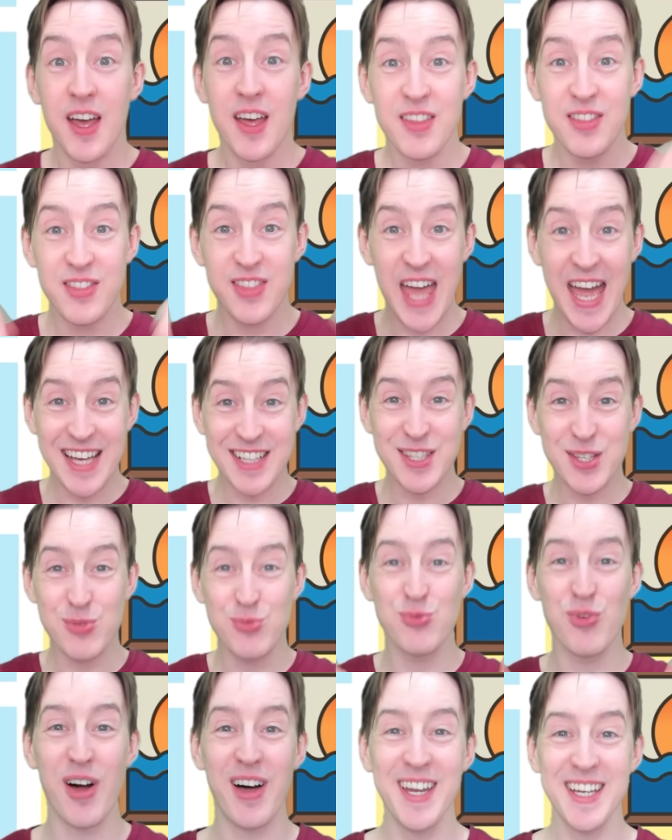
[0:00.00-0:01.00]
That's
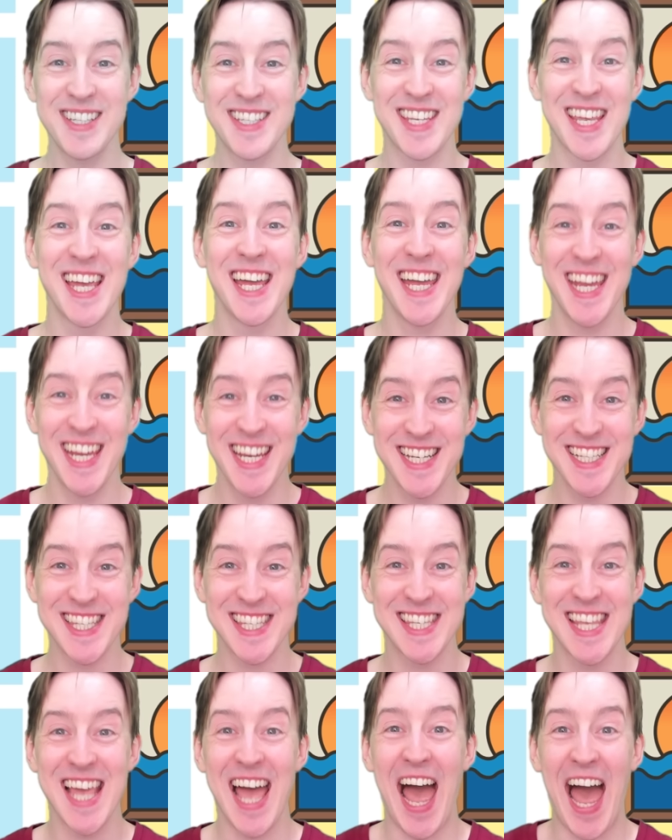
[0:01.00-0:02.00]
right. It's
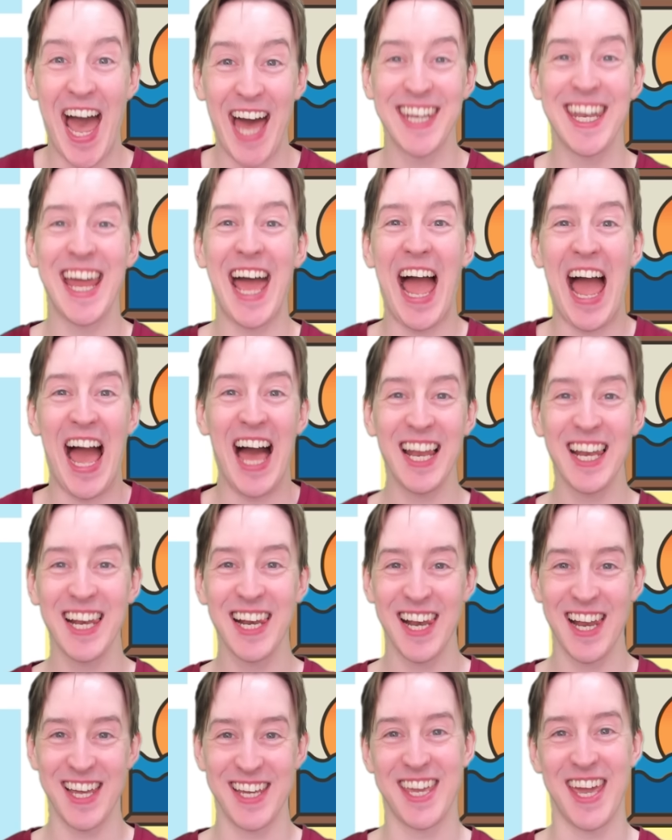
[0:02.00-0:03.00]
an
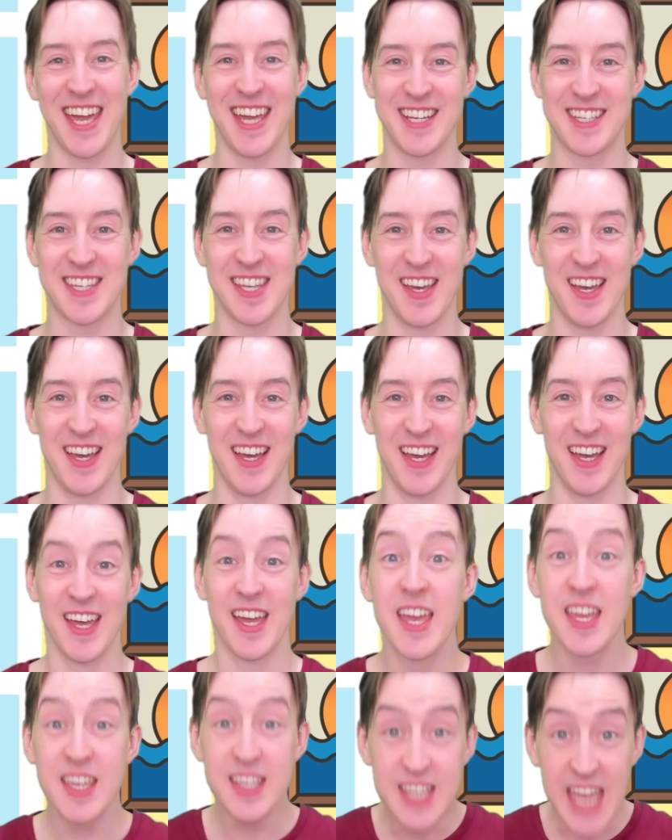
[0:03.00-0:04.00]
alligator.
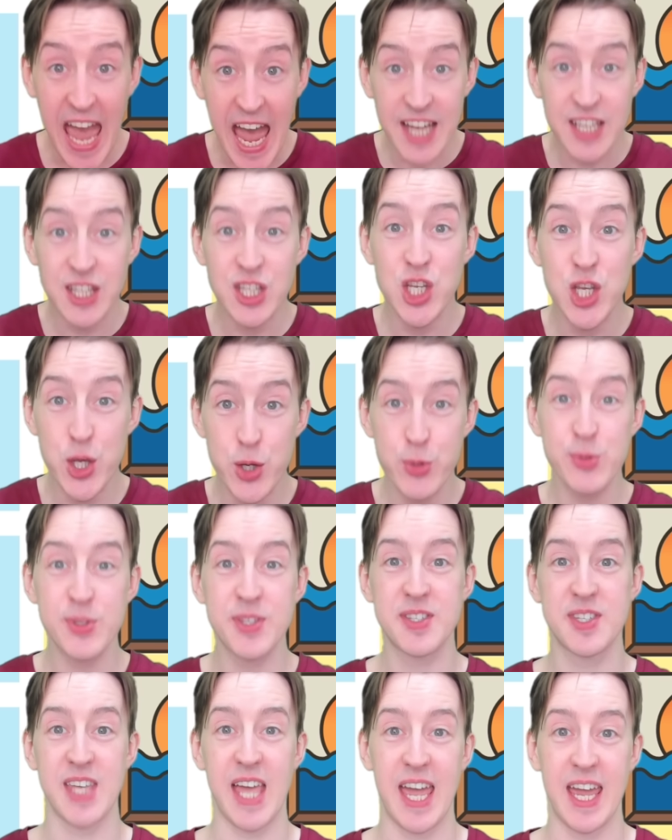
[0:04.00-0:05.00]
Can you
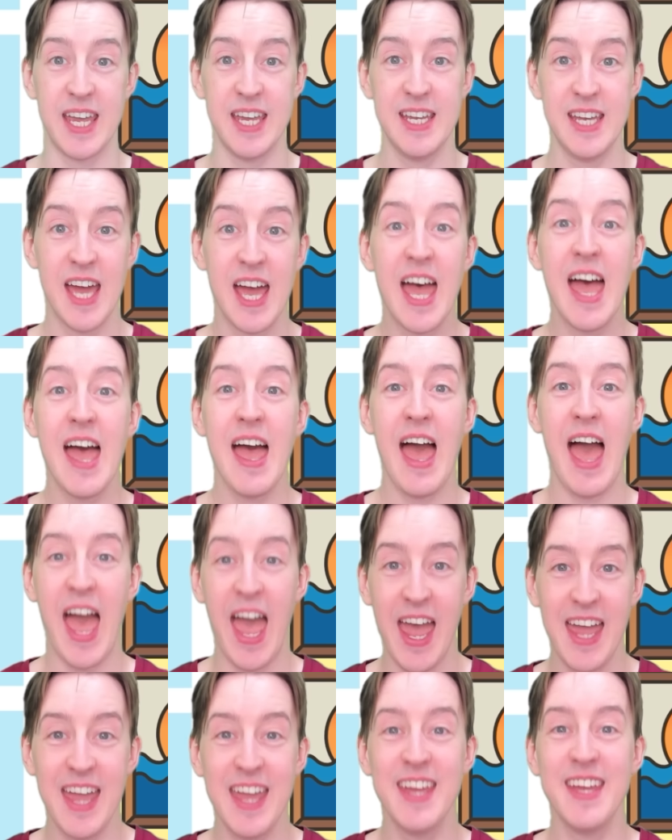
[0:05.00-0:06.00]
say
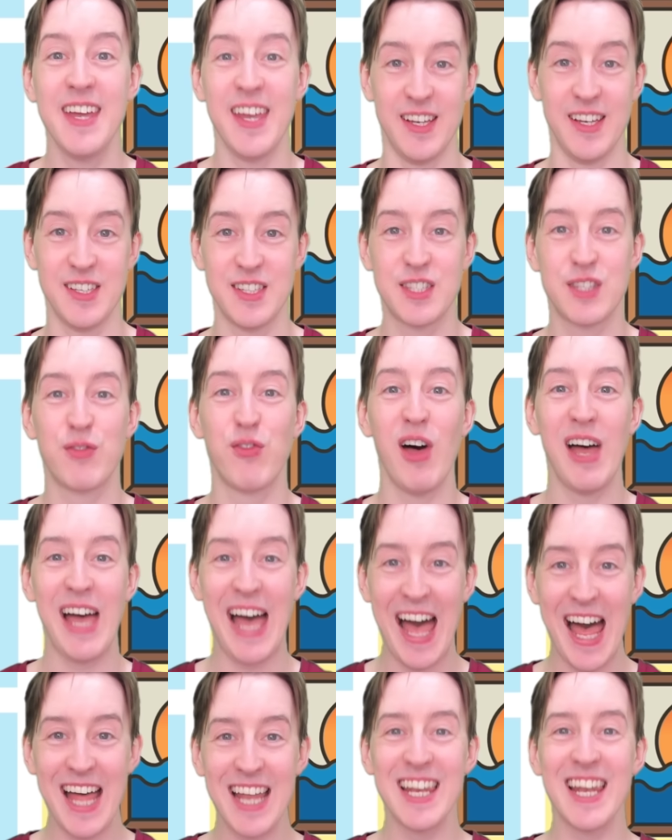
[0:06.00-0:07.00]
A is for
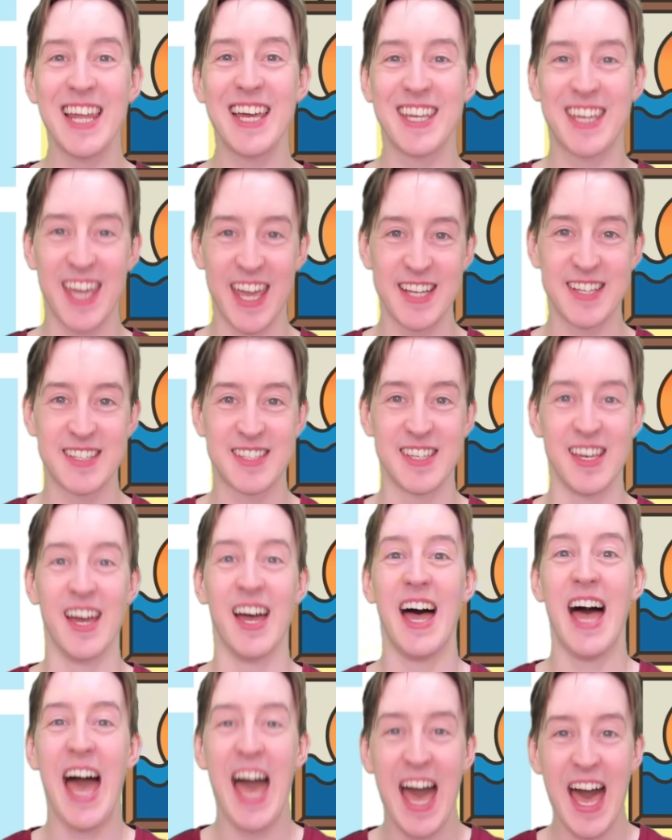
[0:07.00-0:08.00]
alligator?
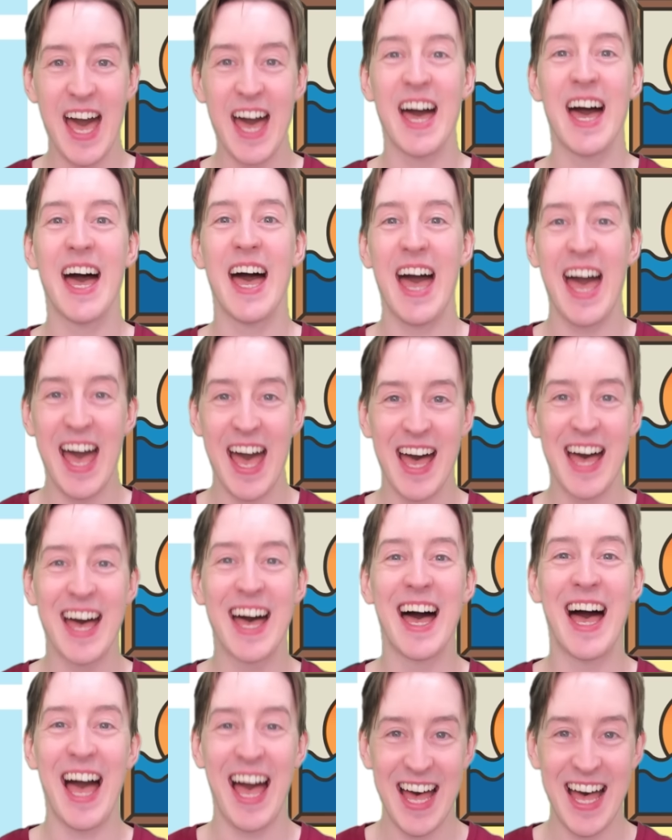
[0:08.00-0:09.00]
A, a,
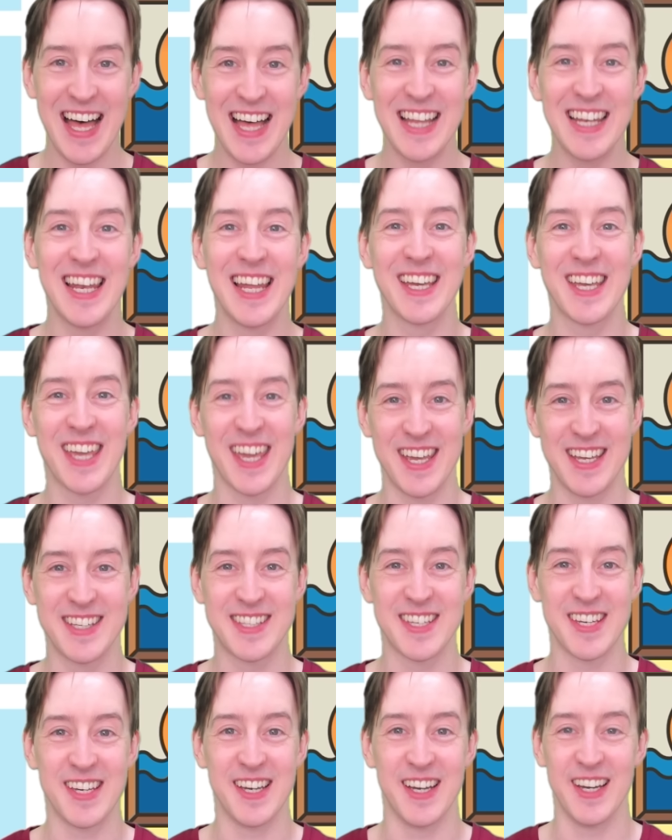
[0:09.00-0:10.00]

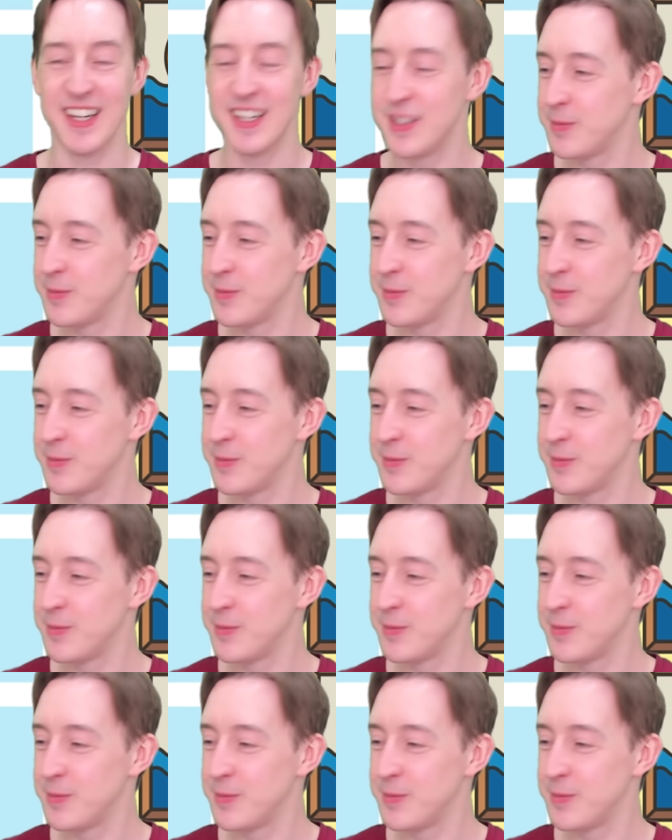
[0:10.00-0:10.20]
alligator.